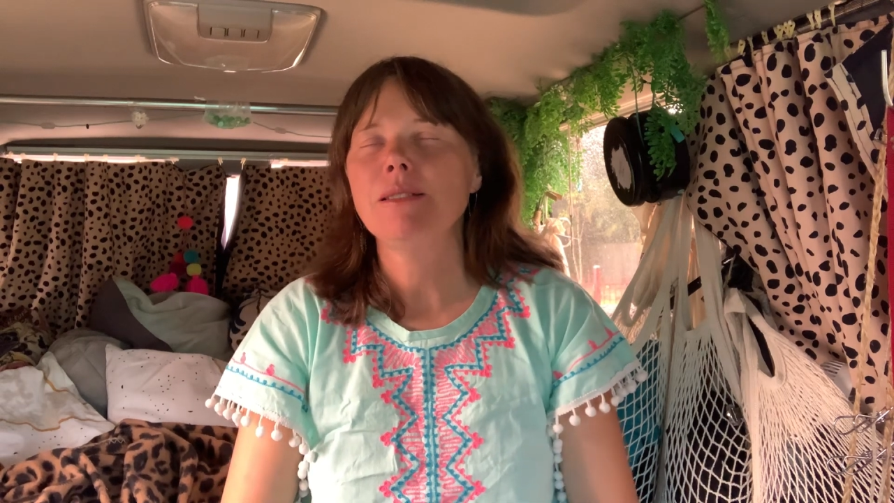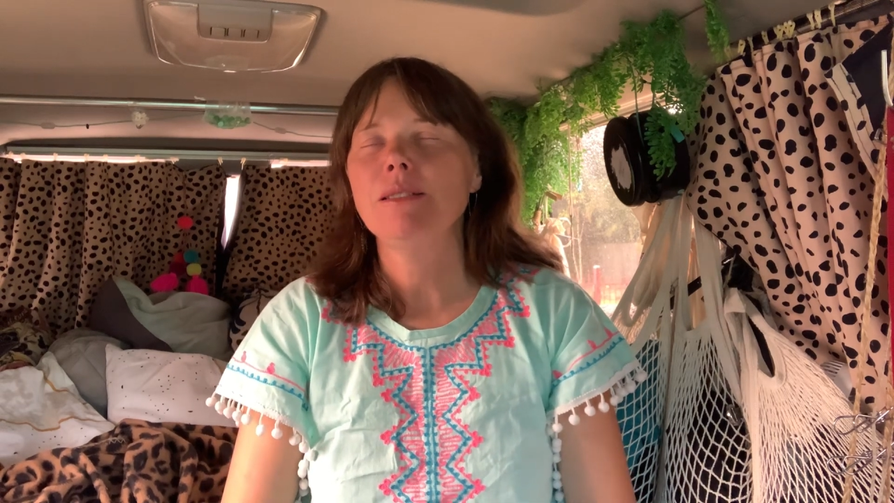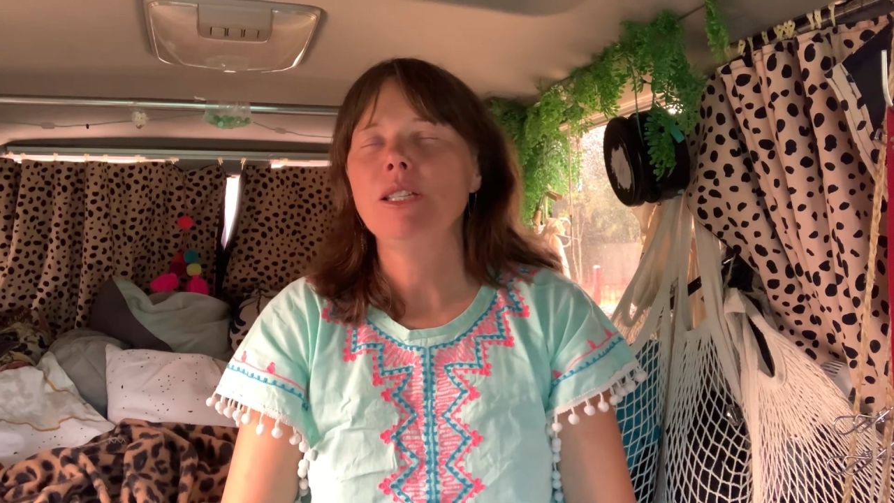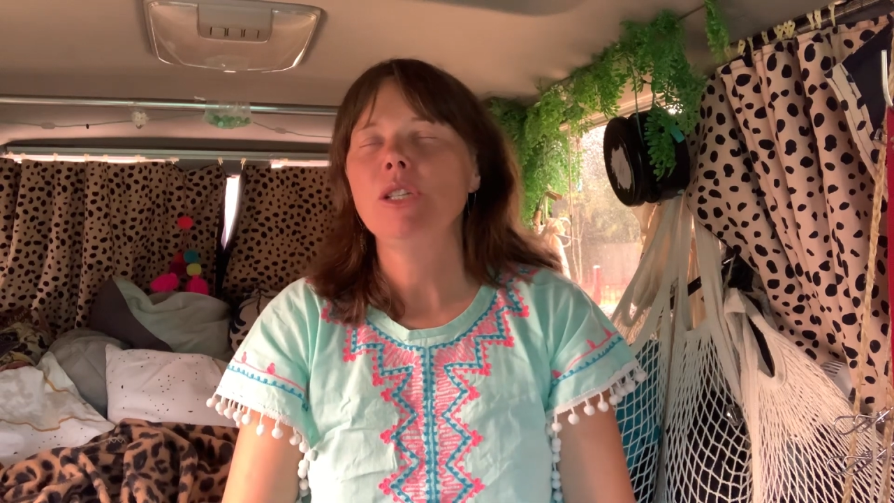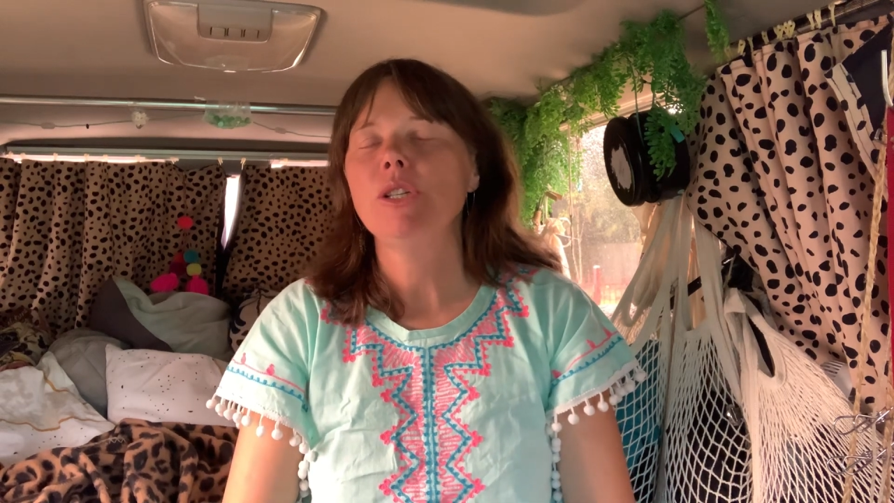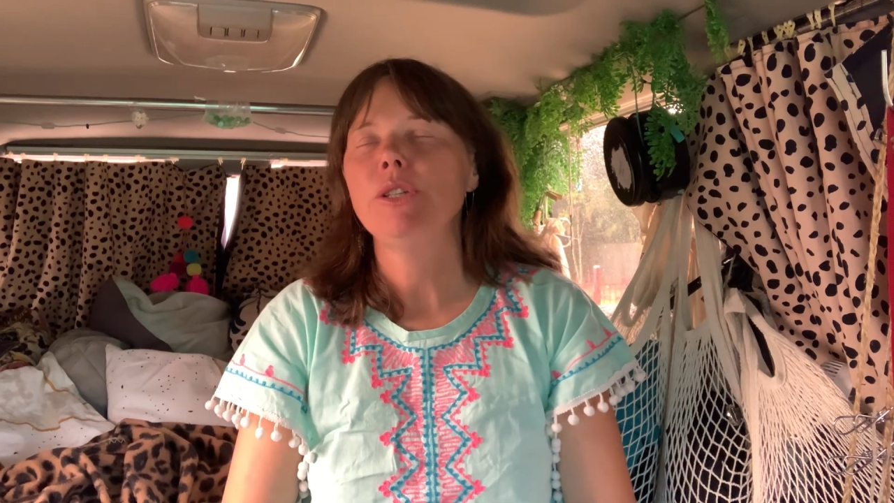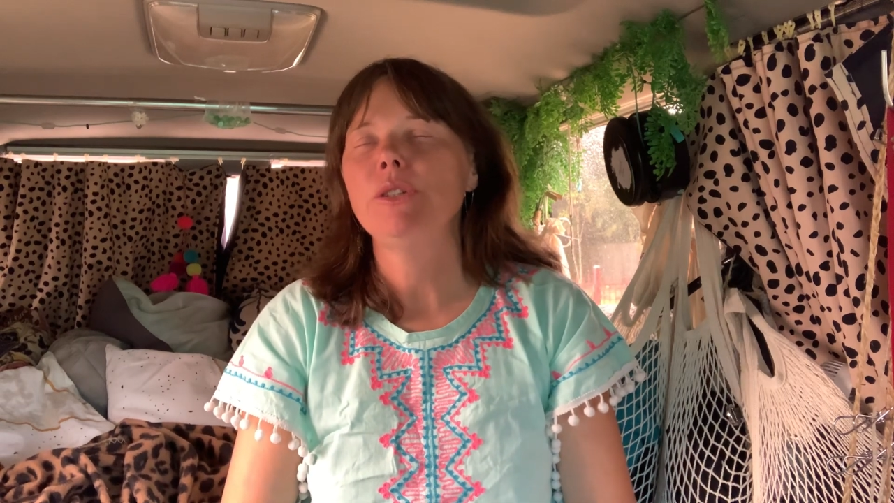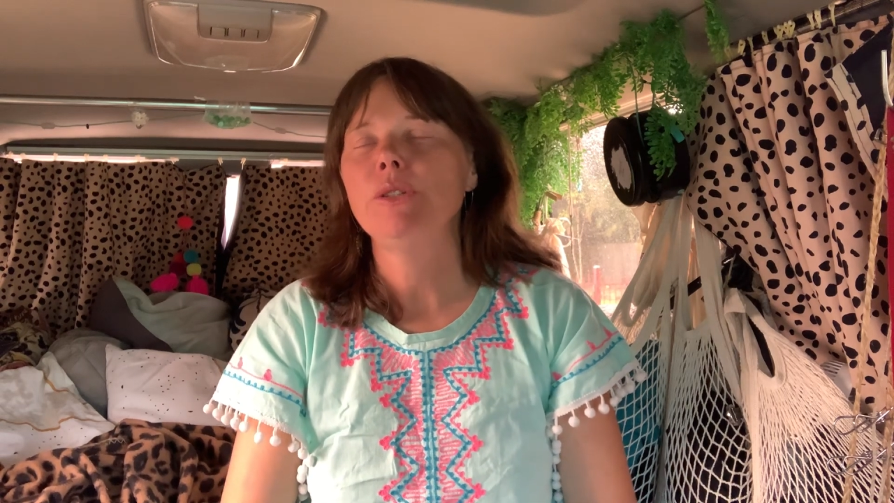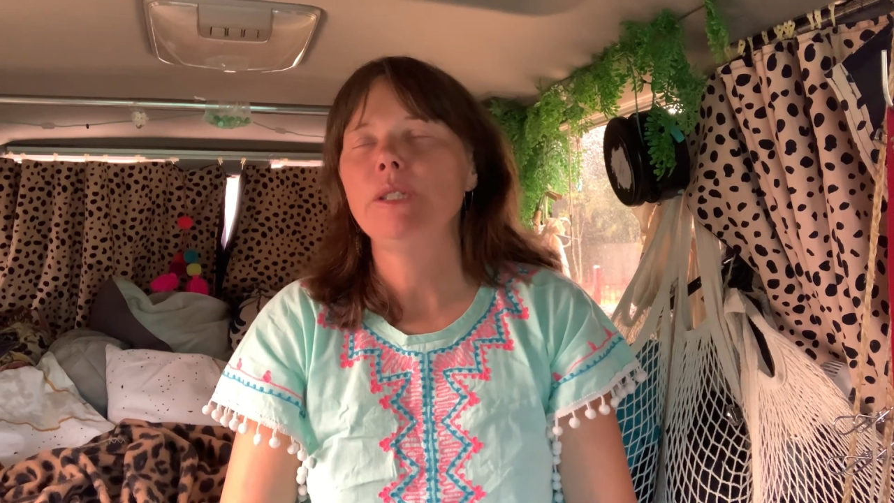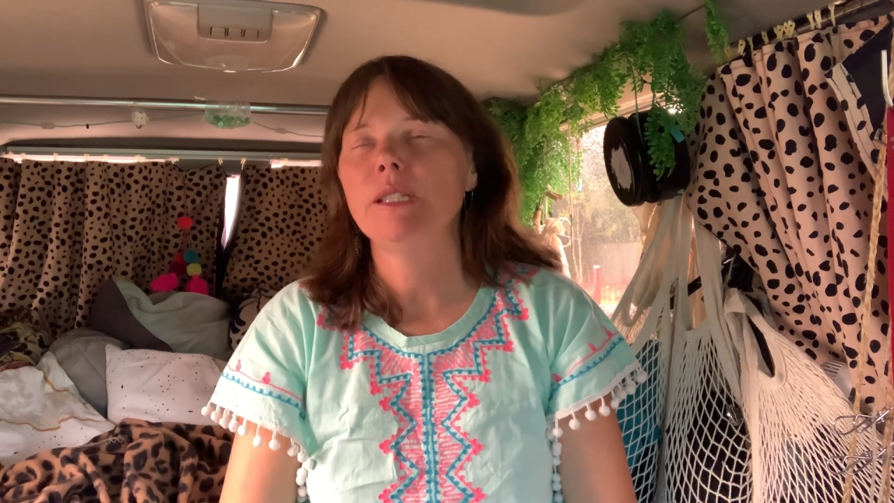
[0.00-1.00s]
you
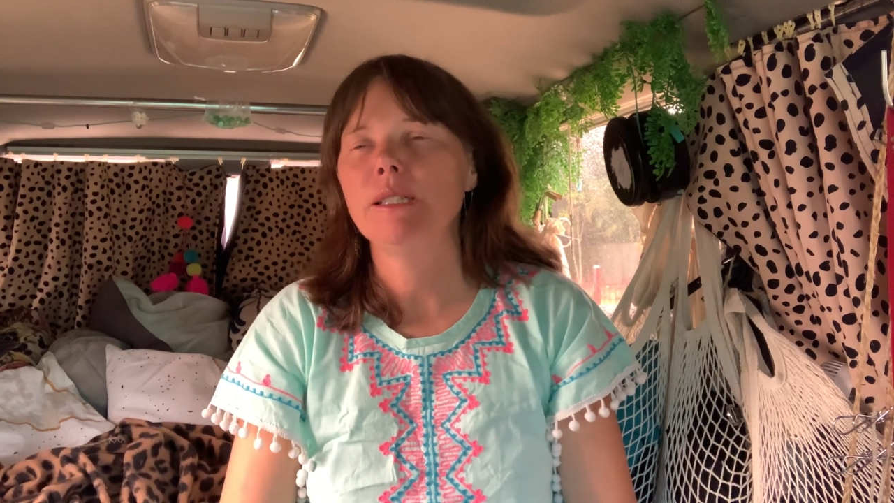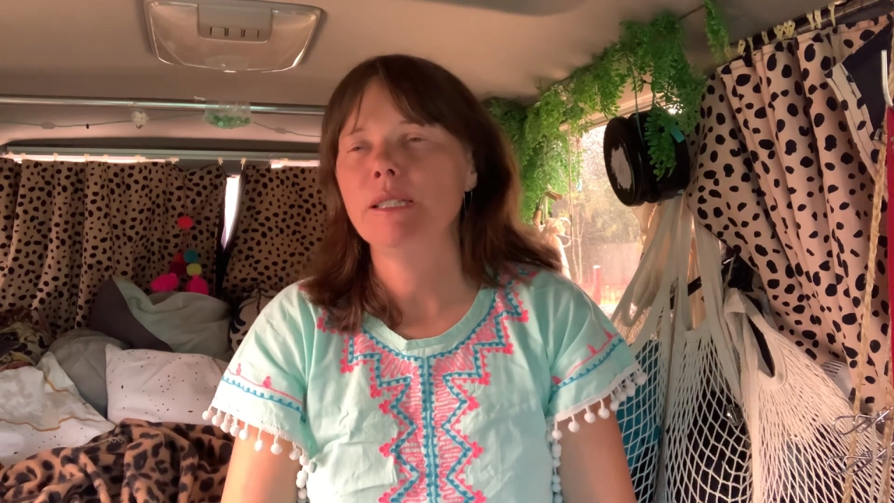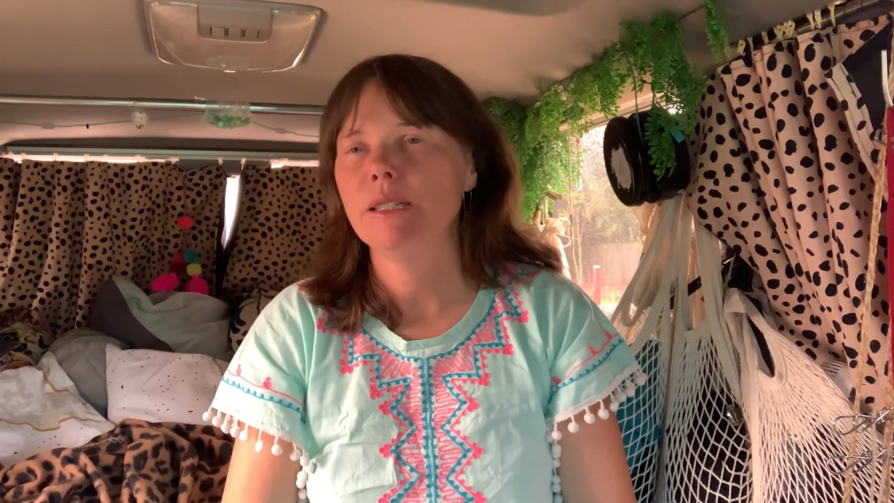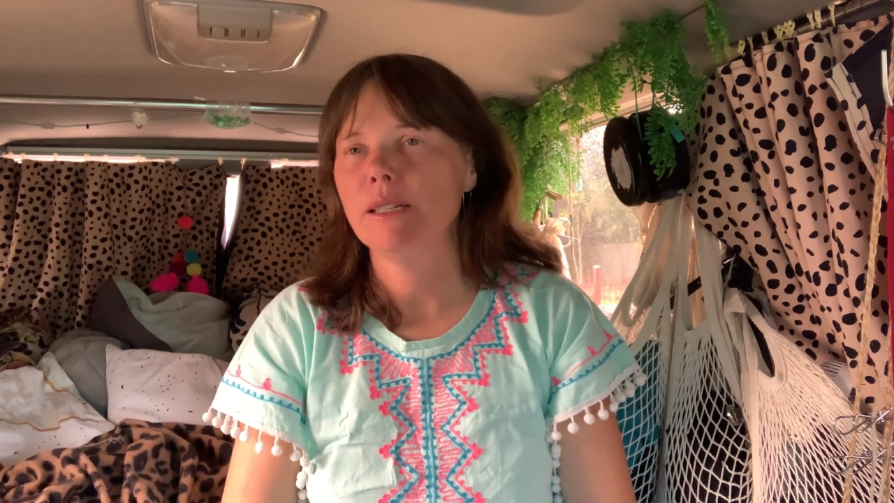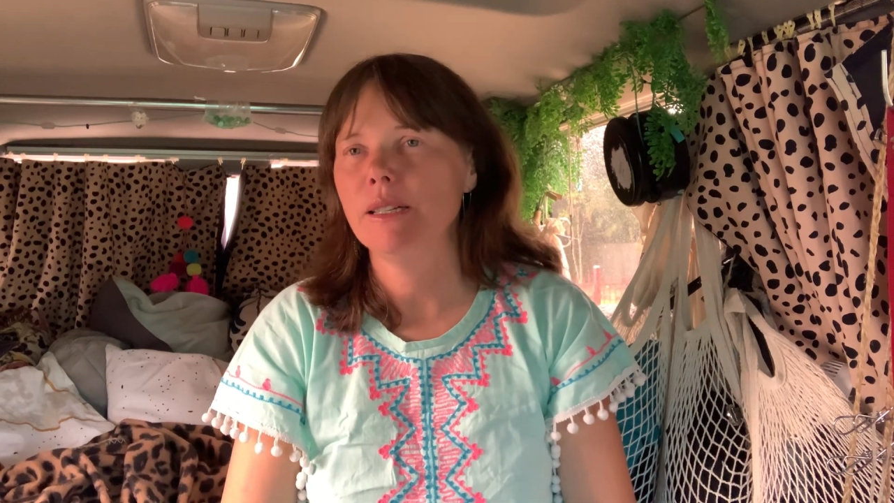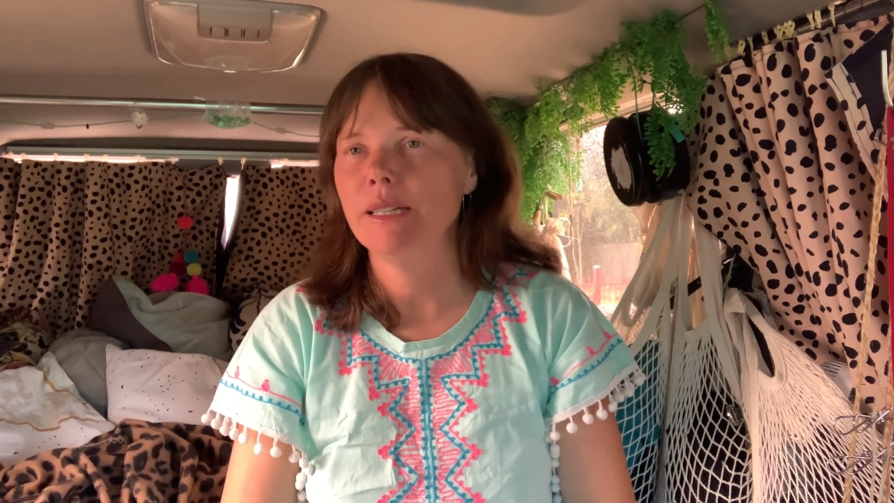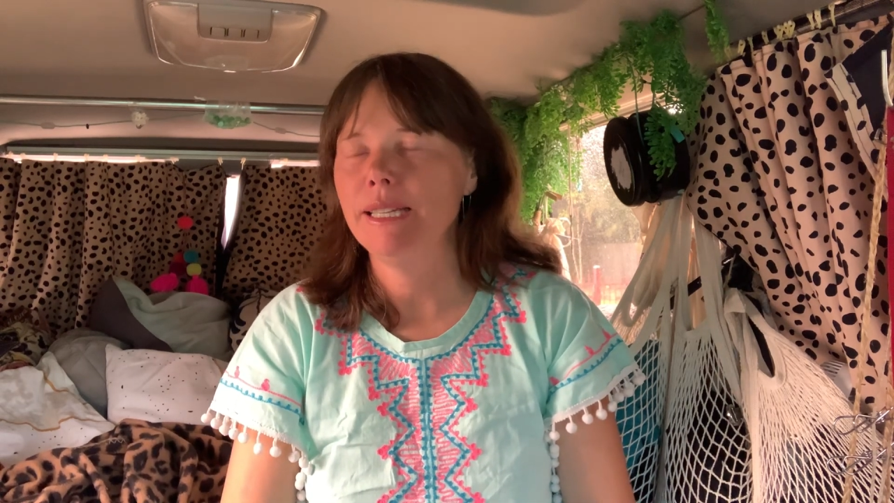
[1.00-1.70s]
know,